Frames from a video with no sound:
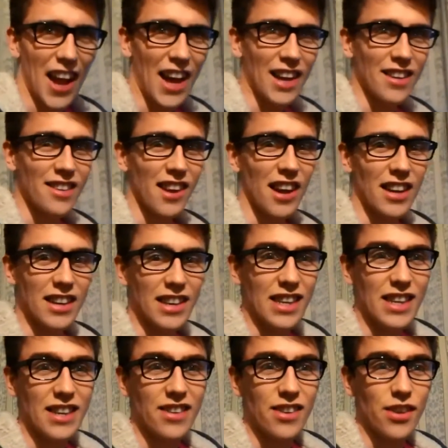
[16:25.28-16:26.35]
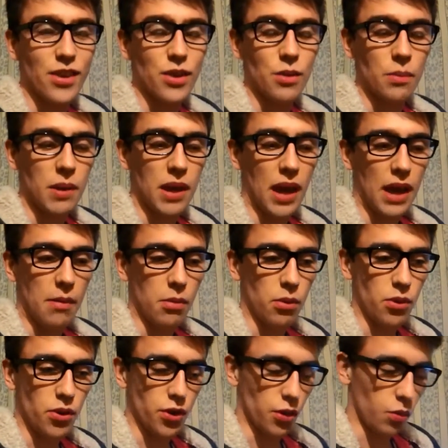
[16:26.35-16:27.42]
And I need to be
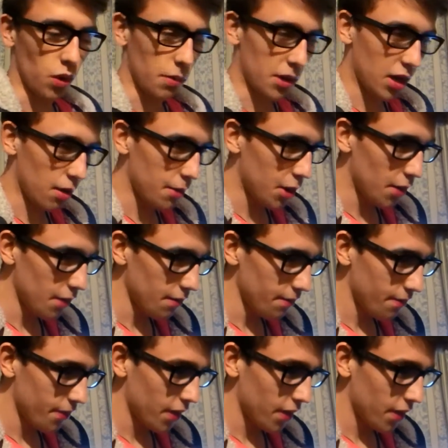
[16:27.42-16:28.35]
able to... What am I going to be doing?